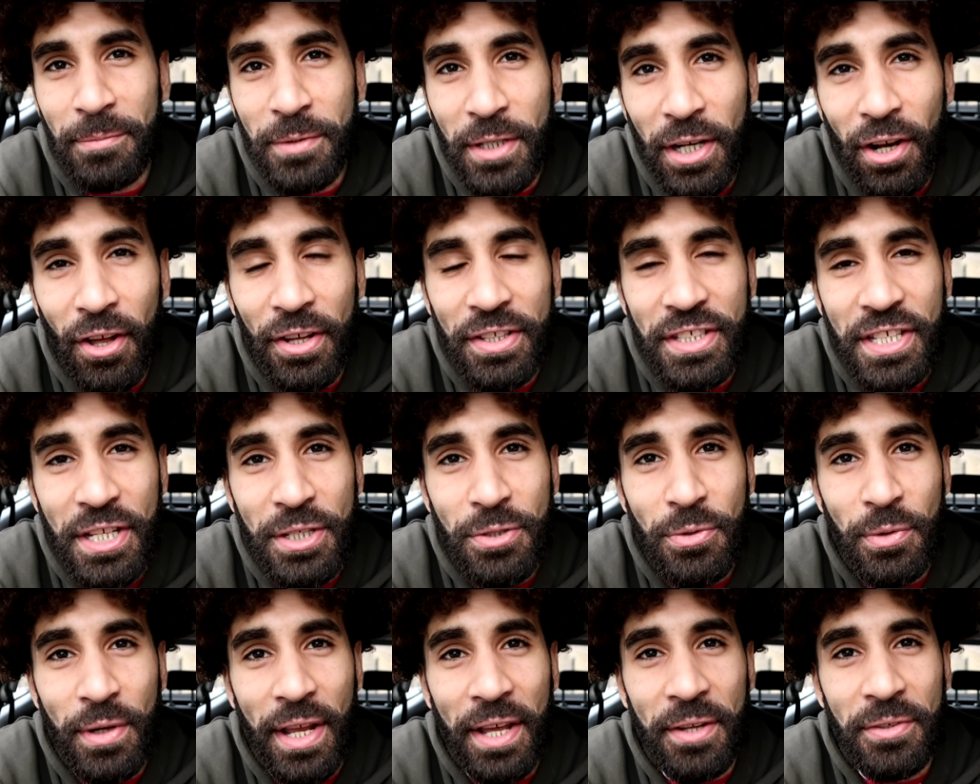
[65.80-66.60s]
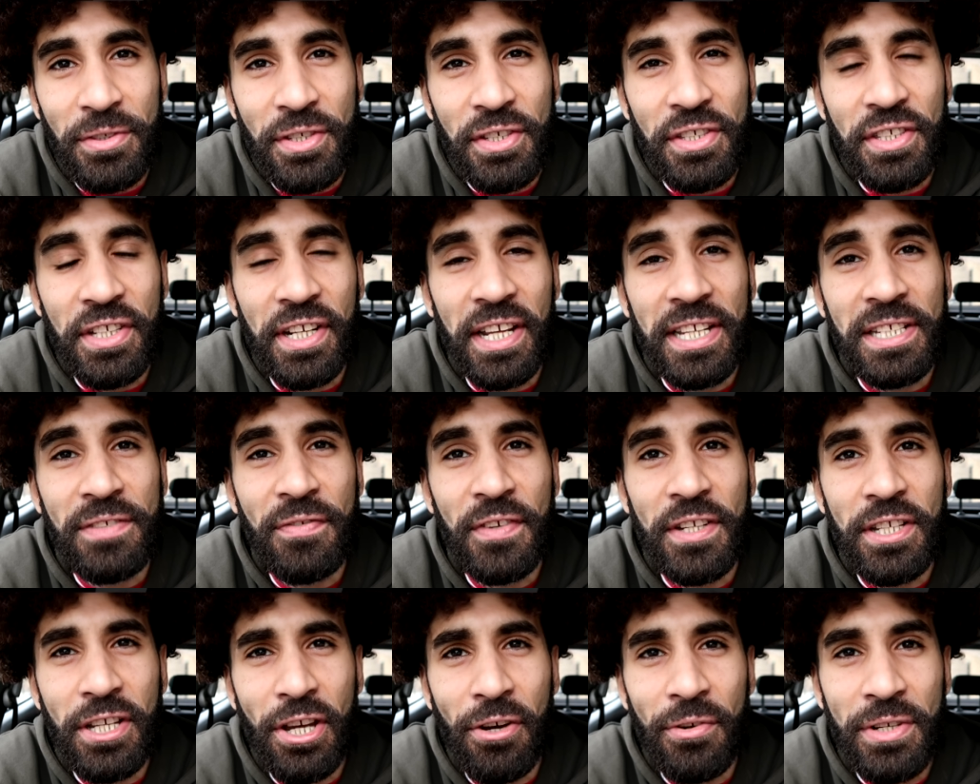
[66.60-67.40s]
I'm delighted to announce that today's
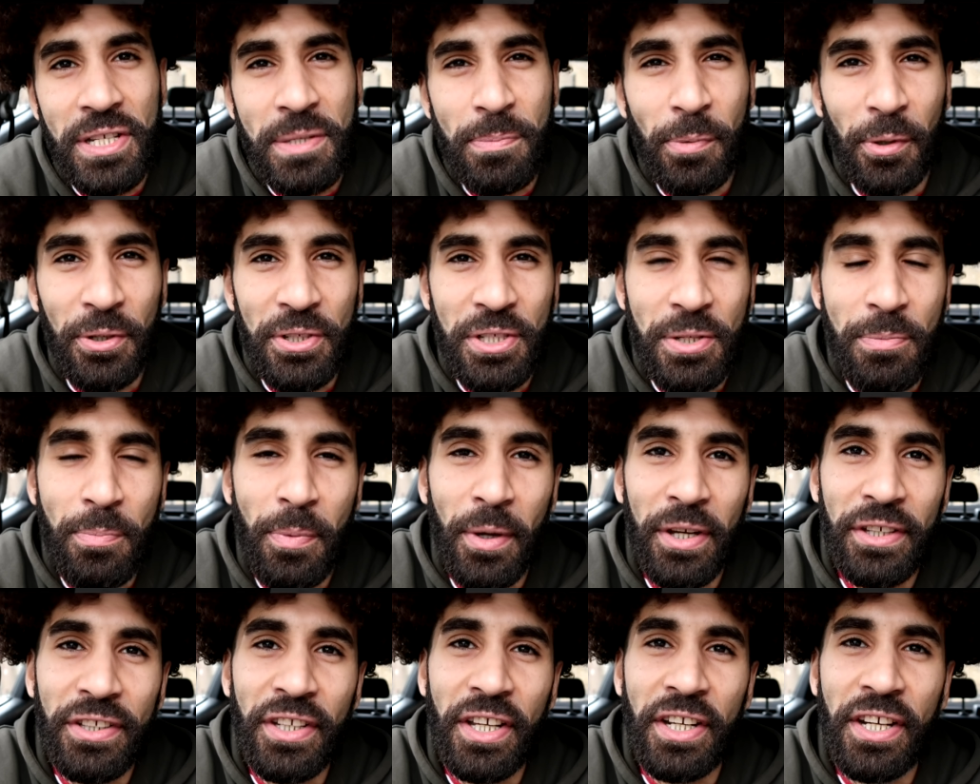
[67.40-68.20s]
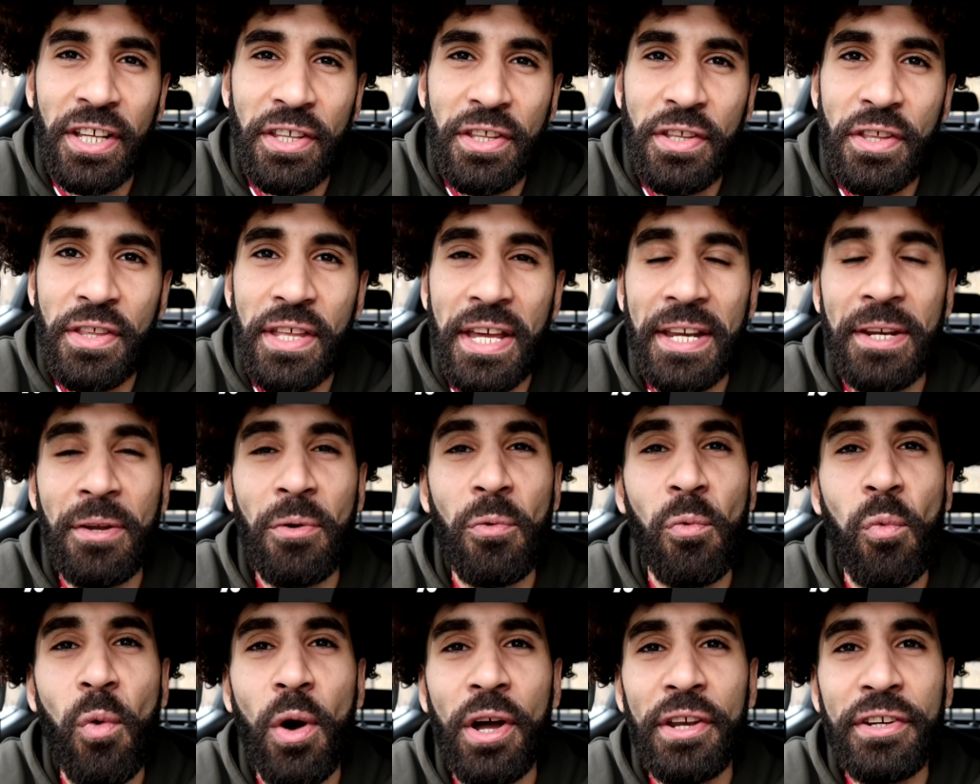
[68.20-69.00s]
video is sponsored by none other than
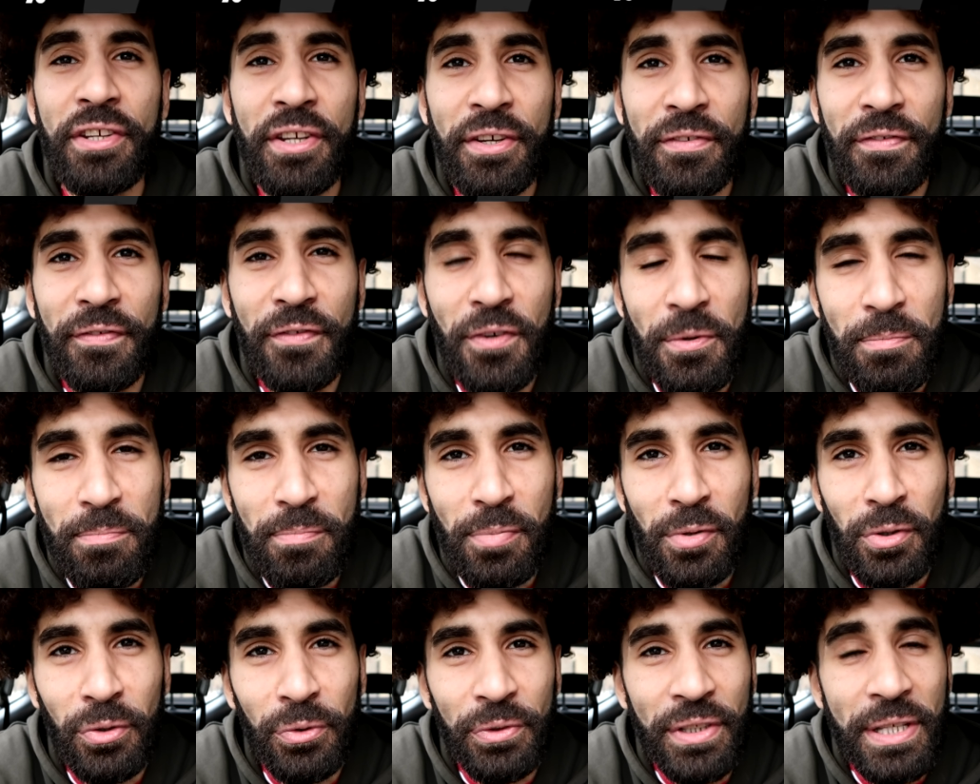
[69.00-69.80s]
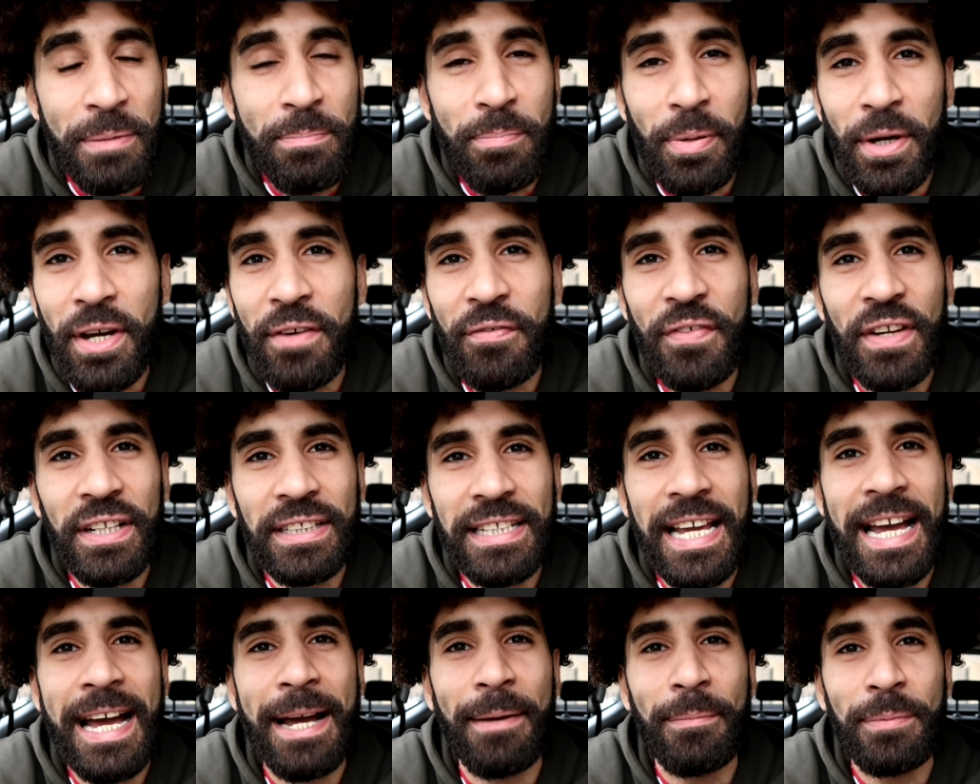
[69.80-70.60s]
OneFootball, the
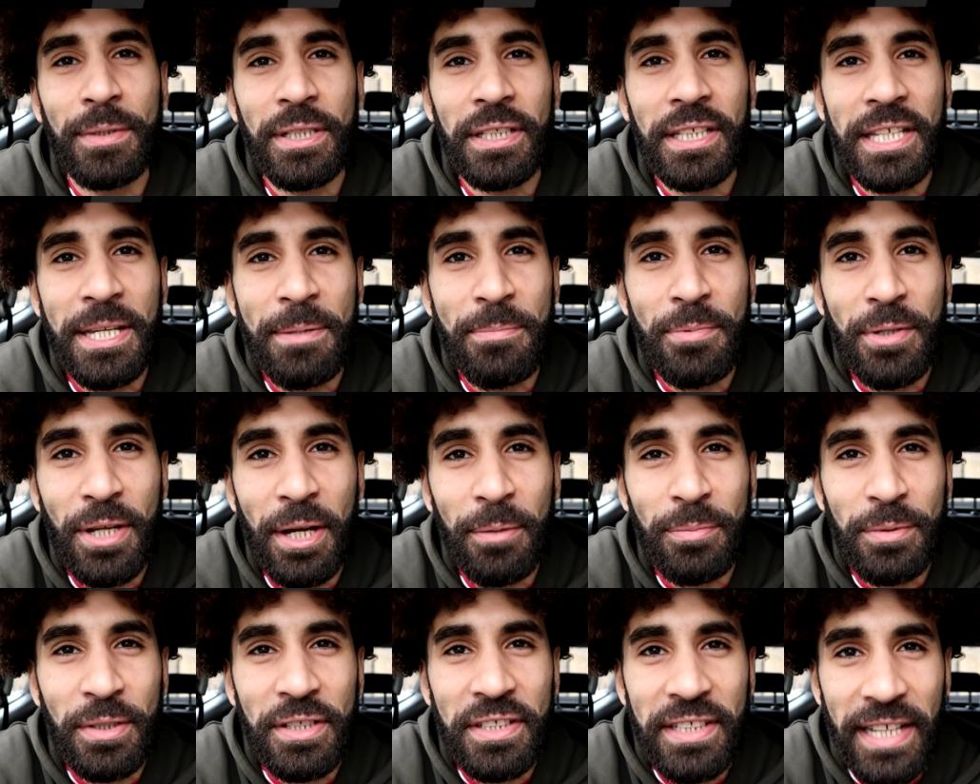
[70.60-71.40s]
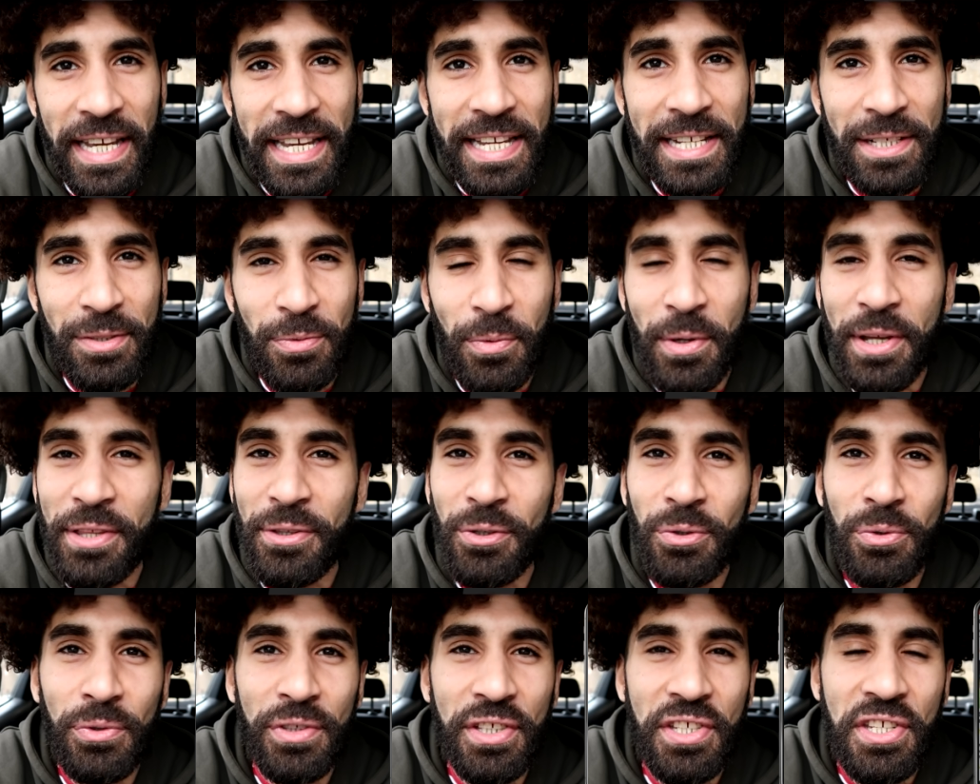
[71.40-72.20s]
perfect app to keep you up to date with
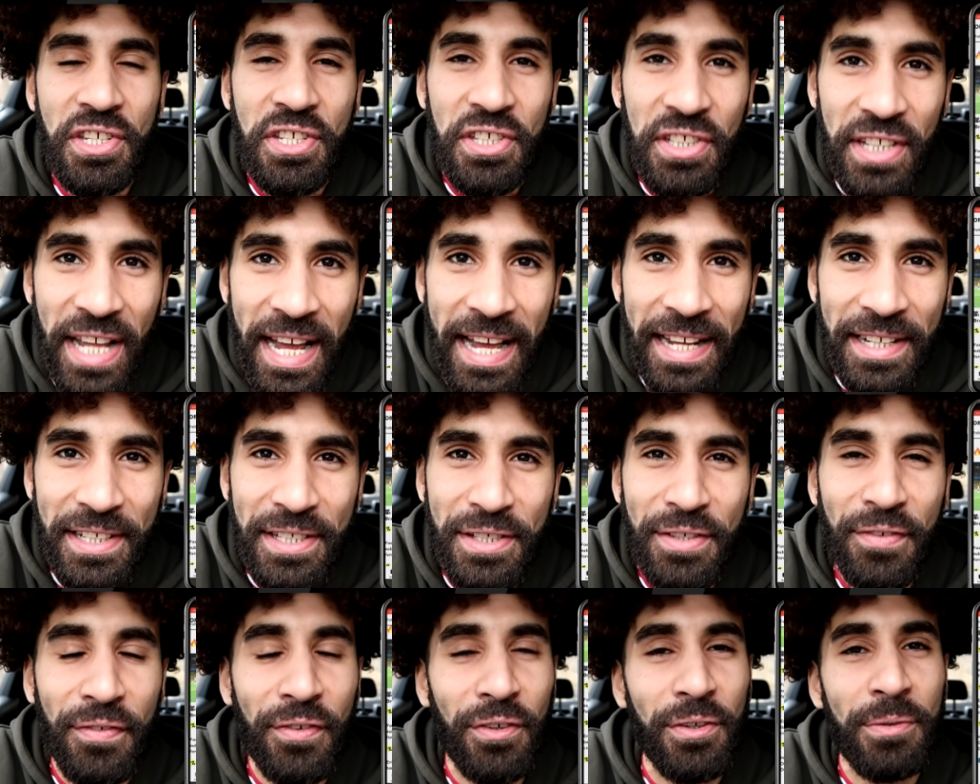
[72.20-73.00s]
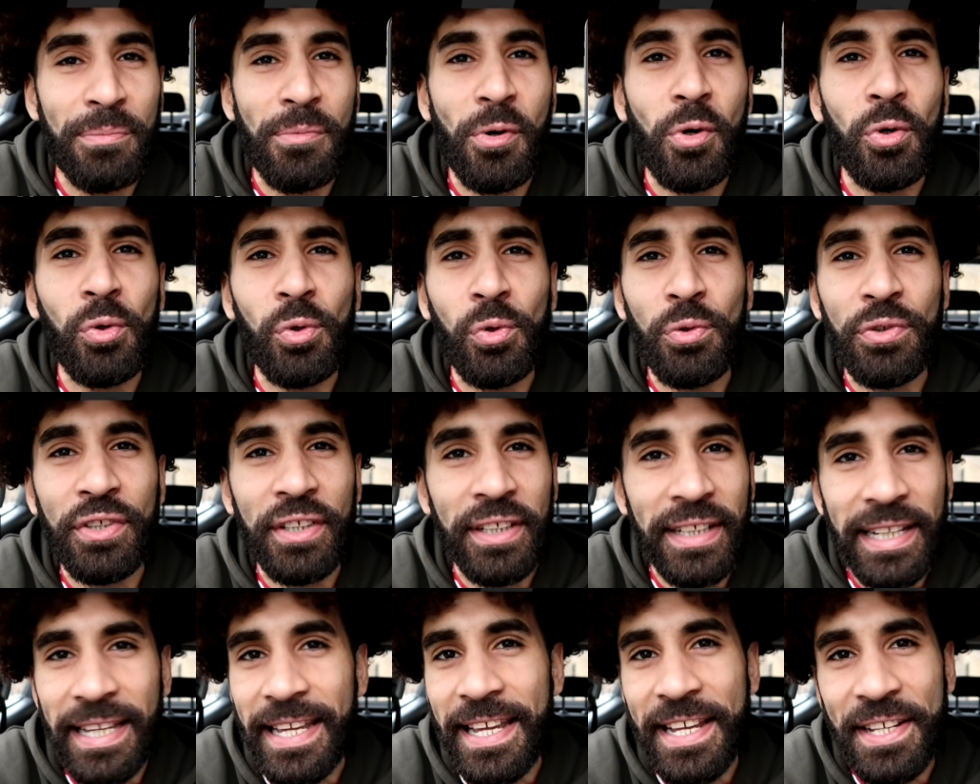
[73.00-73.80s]
all the stats from all the
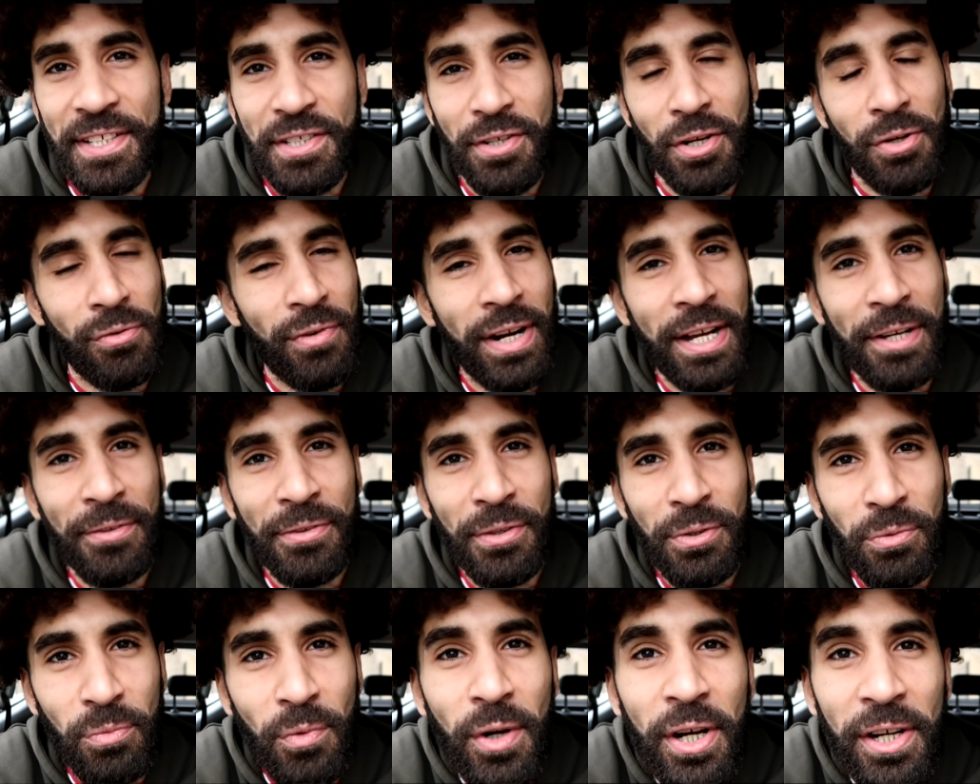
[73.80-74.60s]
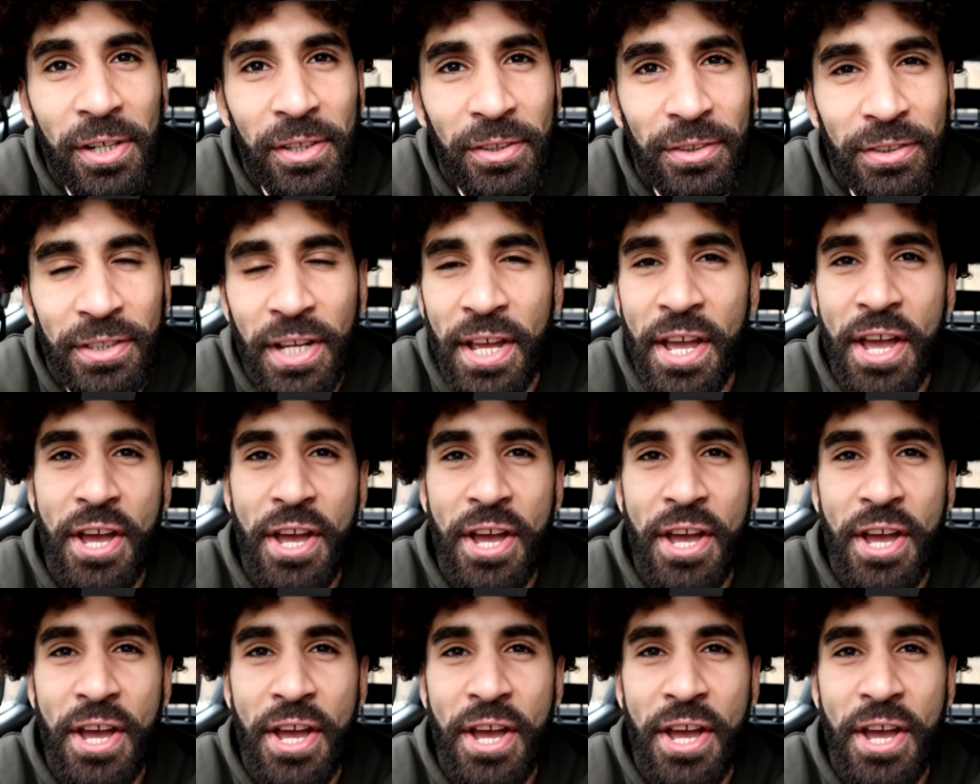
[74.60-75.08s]
leagues around the world,